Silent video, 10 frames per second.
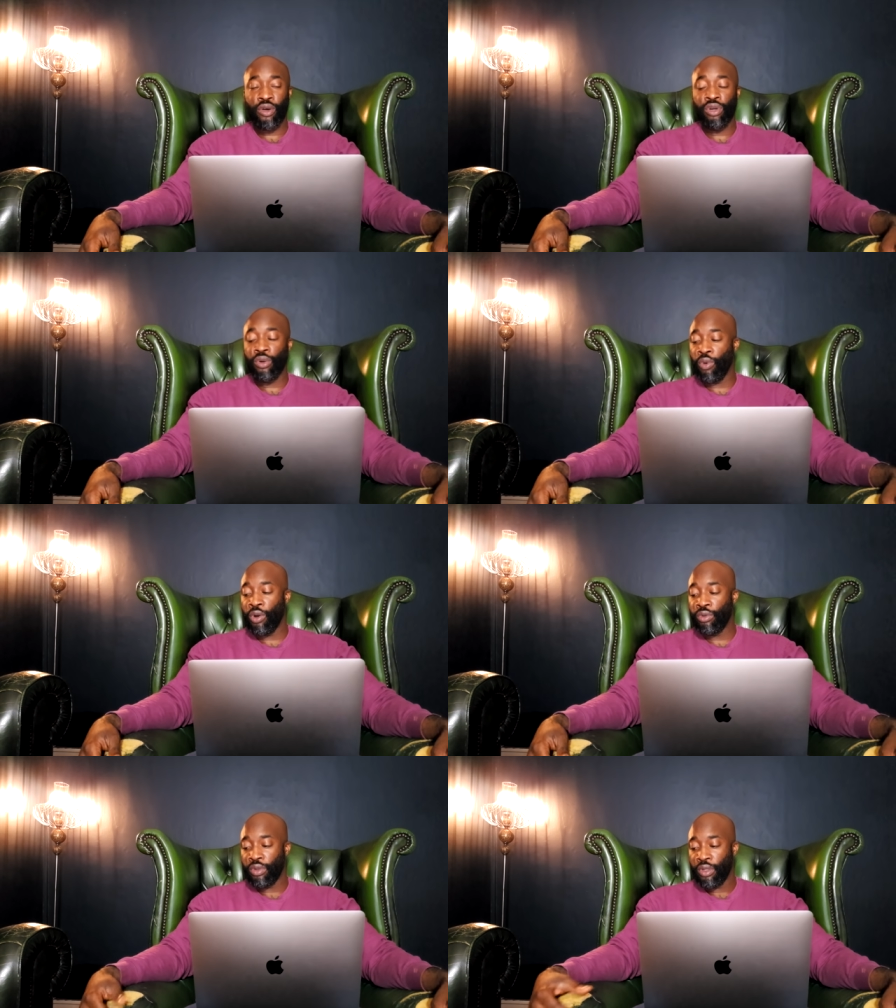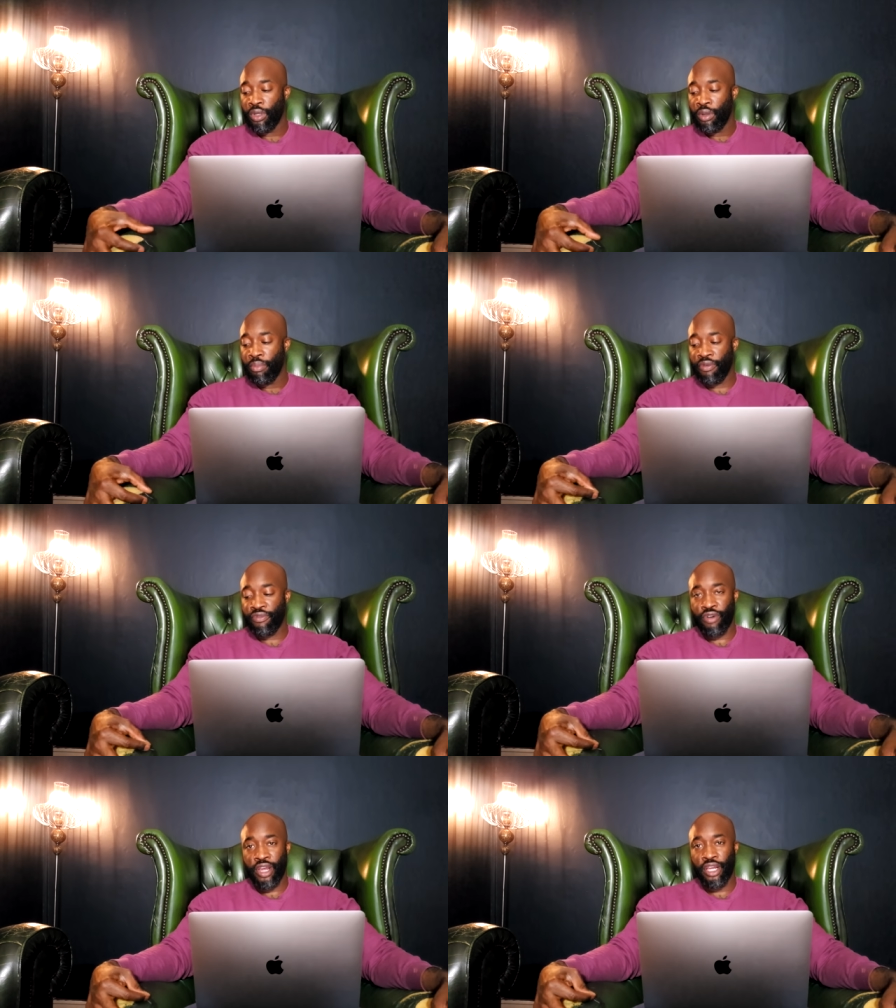Conor won't be
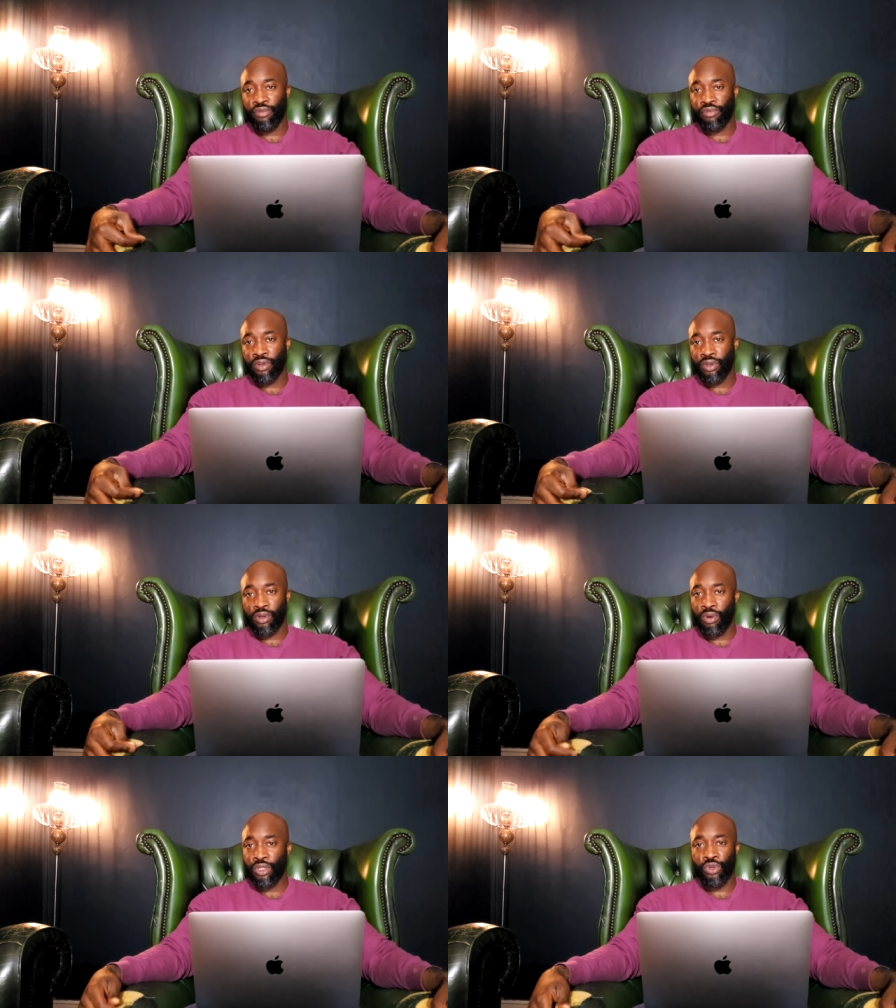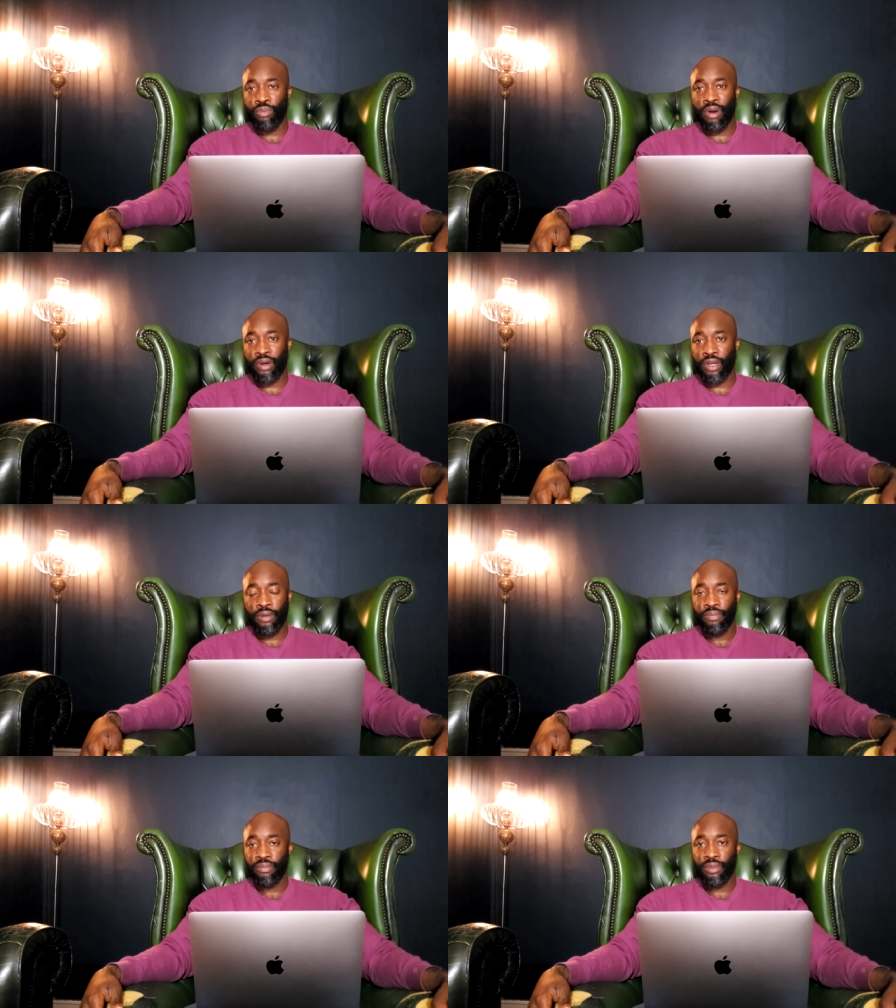afraid of going to
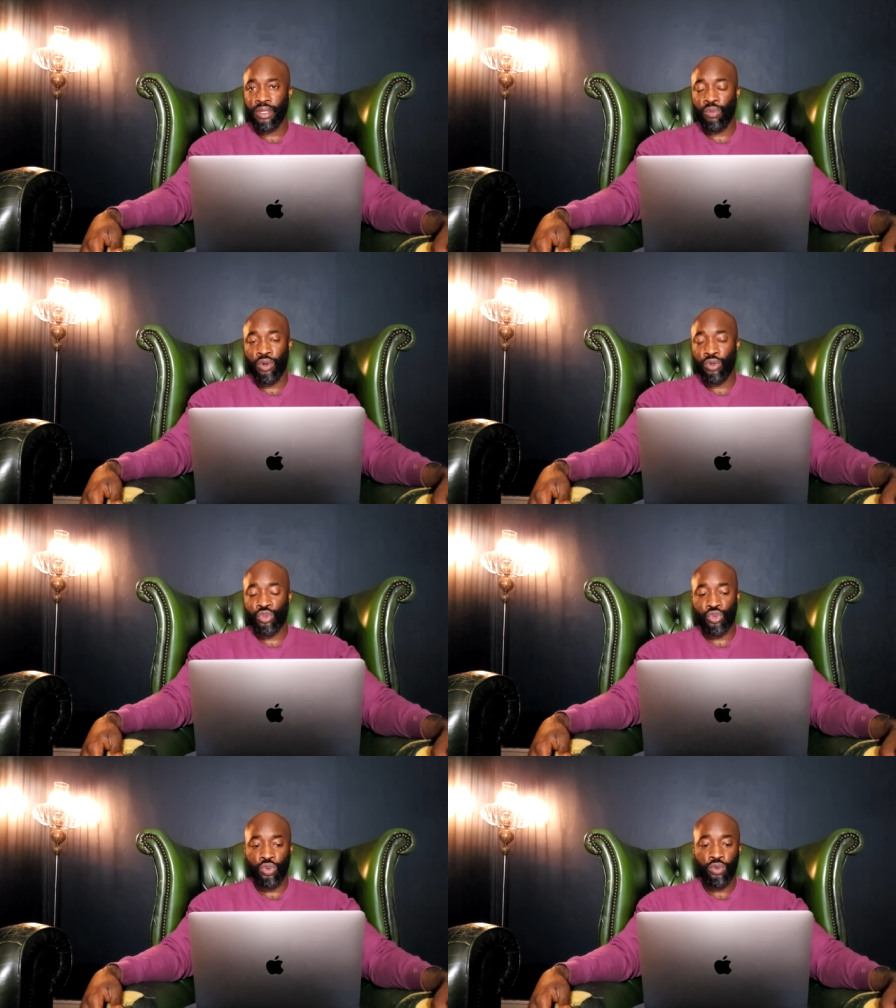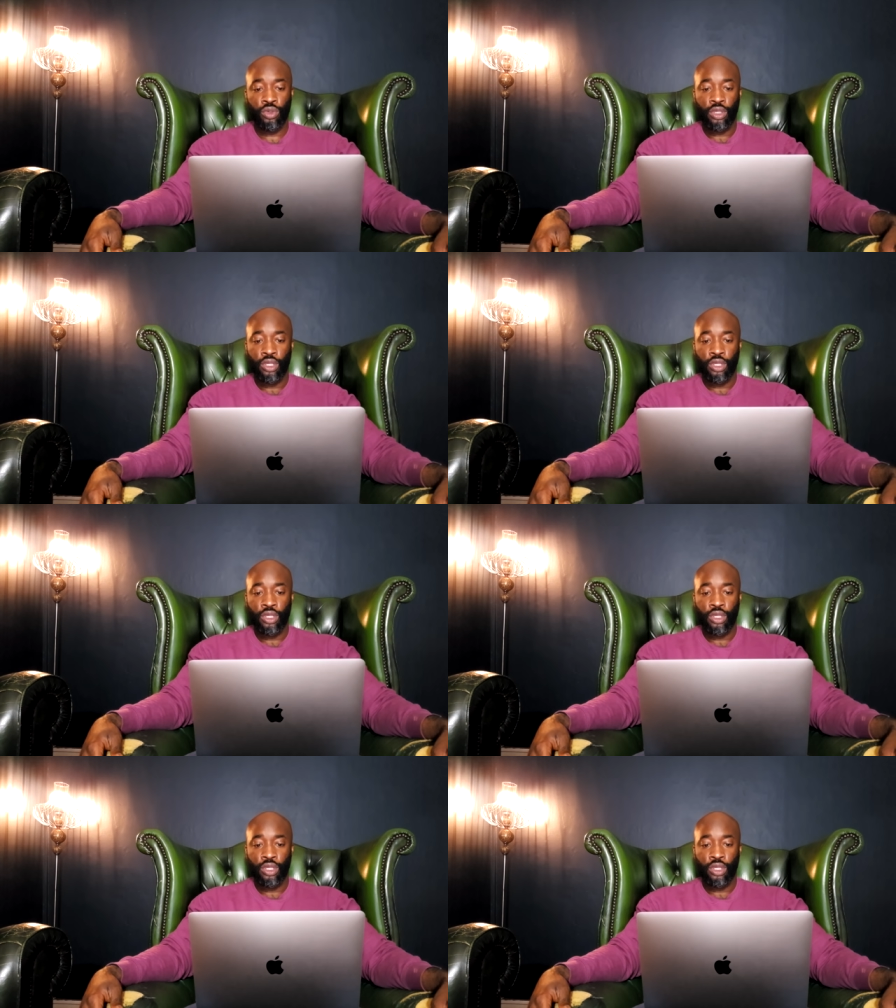America. He won't at all.